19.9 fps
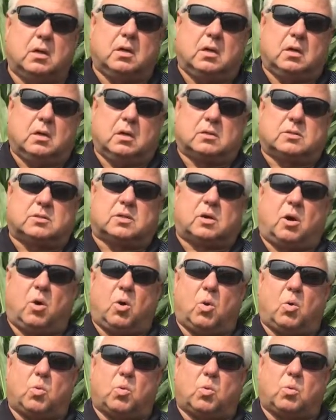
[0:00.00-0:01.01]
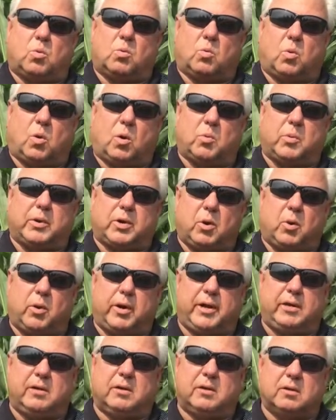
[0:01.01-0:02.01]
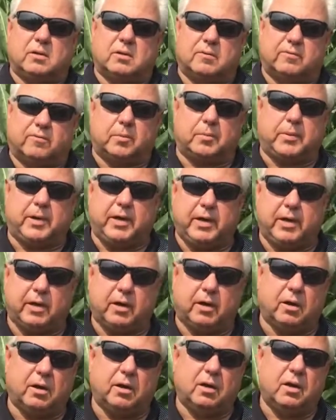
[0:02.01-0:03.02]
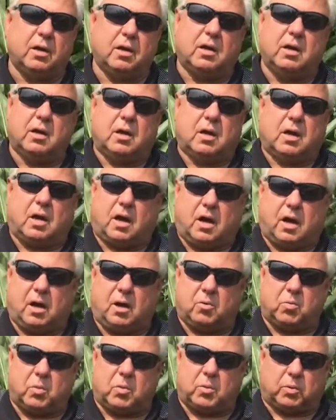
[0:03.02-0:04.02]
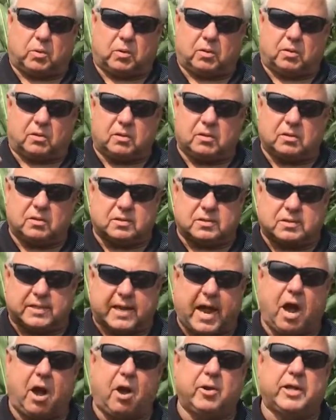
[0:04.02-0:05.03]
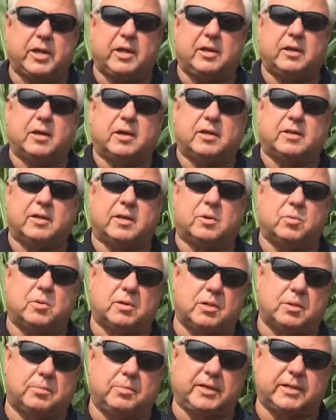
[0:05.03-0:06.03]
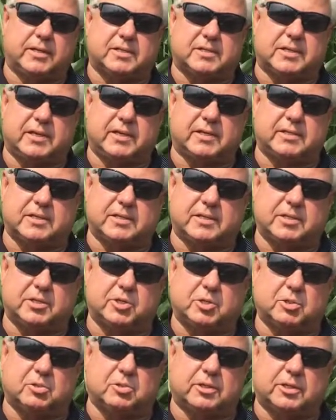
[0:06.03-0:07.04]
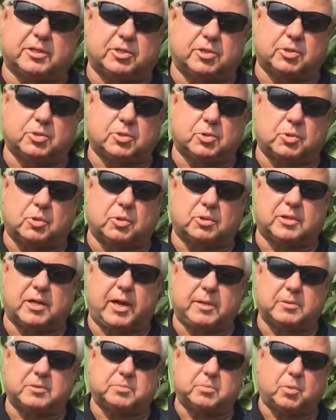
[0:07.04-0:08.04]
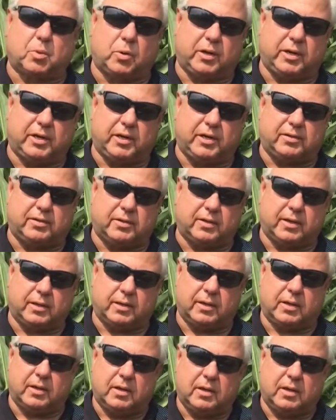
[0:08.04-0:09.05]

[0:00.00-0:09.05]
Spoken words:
So where are we going from here? When we're scouting, I think one of the biggest things is you look at your soil types more than anything.